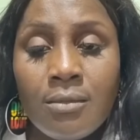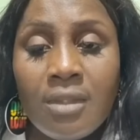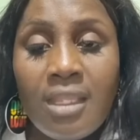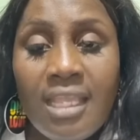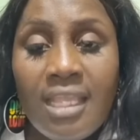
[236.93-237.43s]

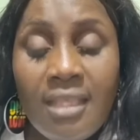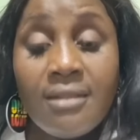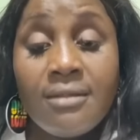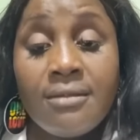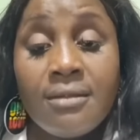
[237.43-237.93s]
Eh?
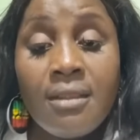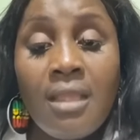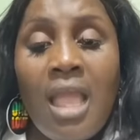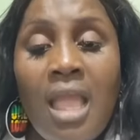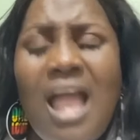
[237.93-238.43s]

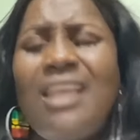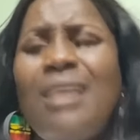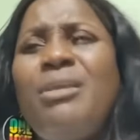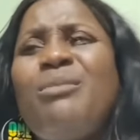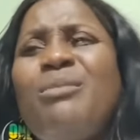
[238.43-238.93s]
I
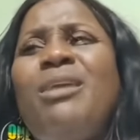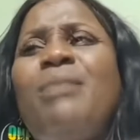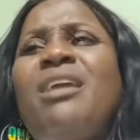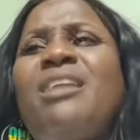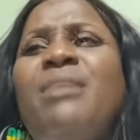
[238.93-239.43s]

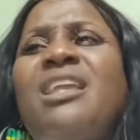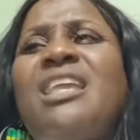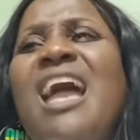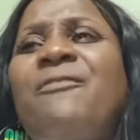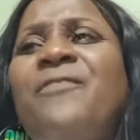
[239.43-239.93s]

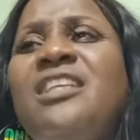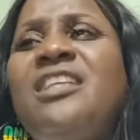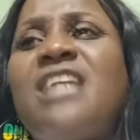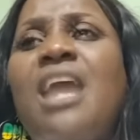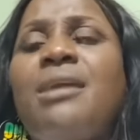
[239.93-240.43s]
can't feel
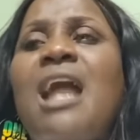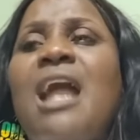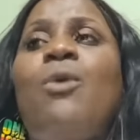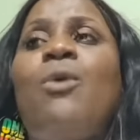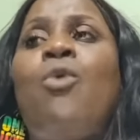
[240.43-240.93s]
sorry
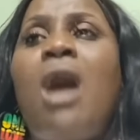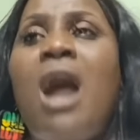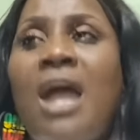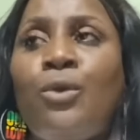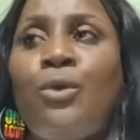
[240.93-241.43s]
because I
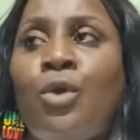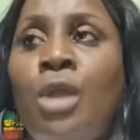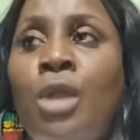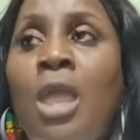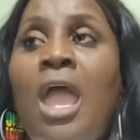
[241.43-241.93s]
want to know.
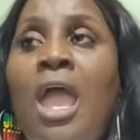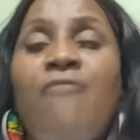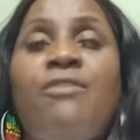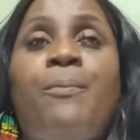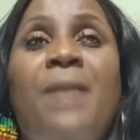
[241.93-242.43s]

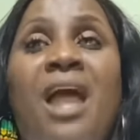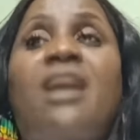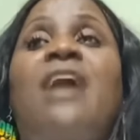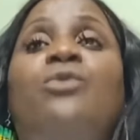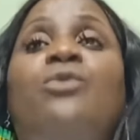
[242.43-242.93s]
Every
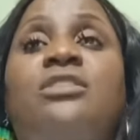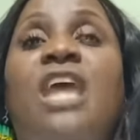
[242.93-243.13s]
plank I know, so